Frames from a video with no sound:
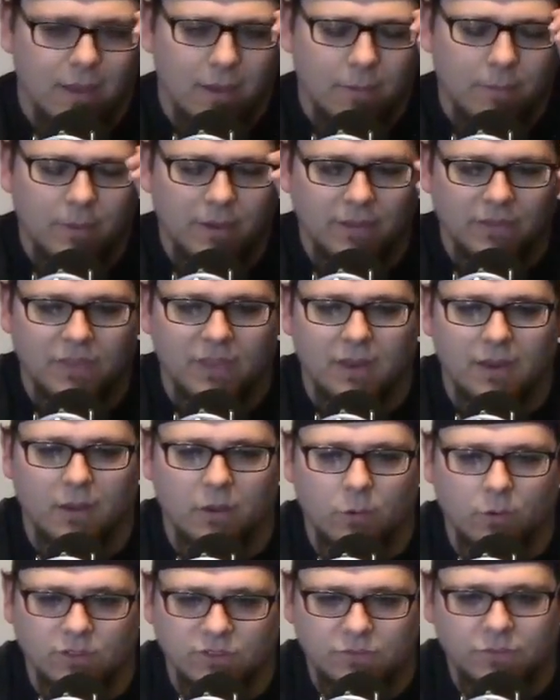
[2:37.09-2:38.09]
But then, of
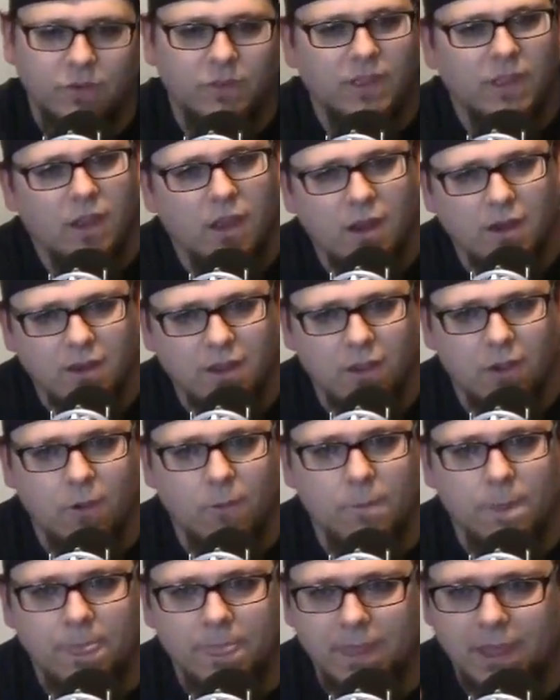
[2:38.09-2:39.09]
course, for the
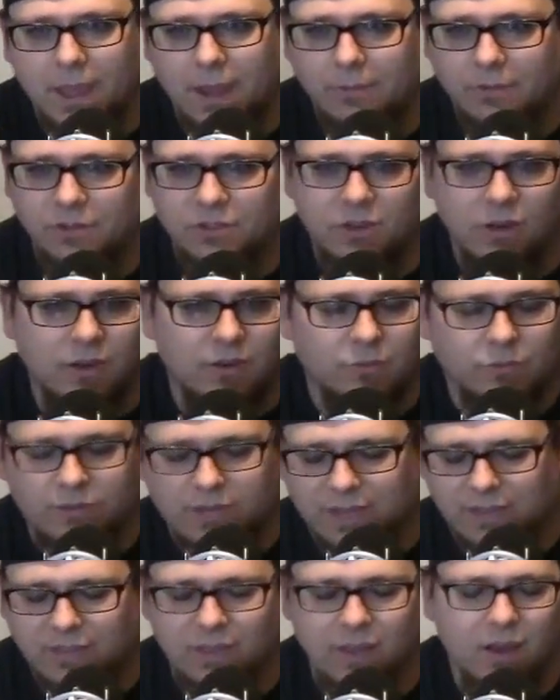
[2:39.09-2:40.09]
audio, I'm just going to
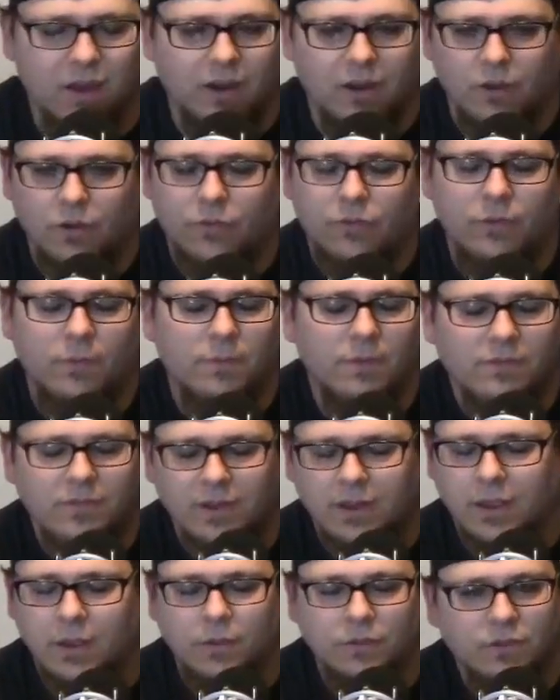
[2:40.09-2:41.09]
take the audio from the
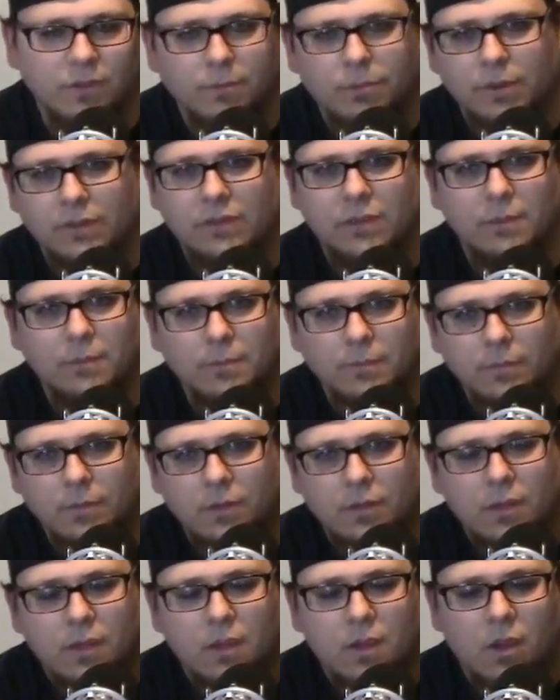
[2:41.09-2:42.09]
videos and put them
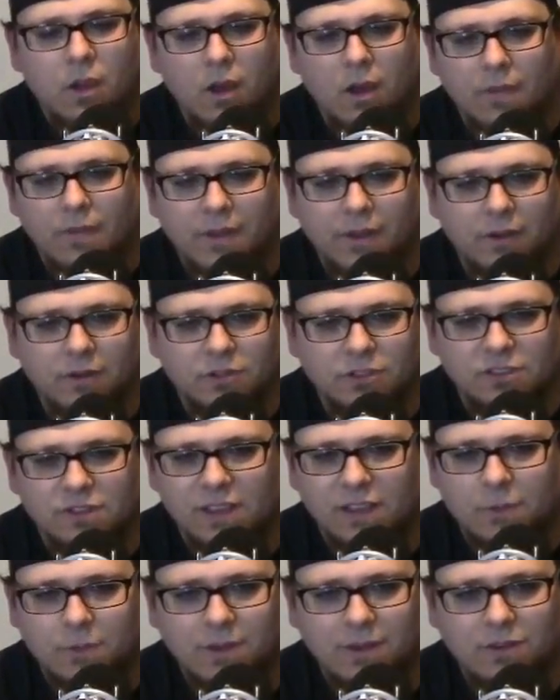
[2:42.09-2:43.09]
on there, just
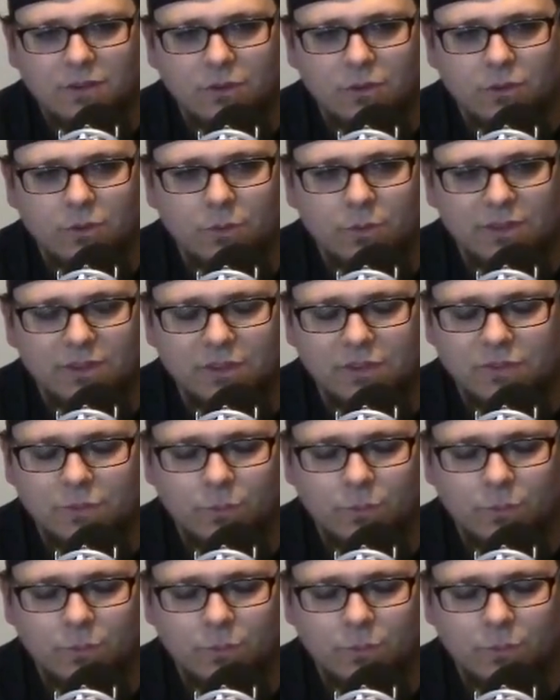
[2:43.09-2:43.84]
like we do with our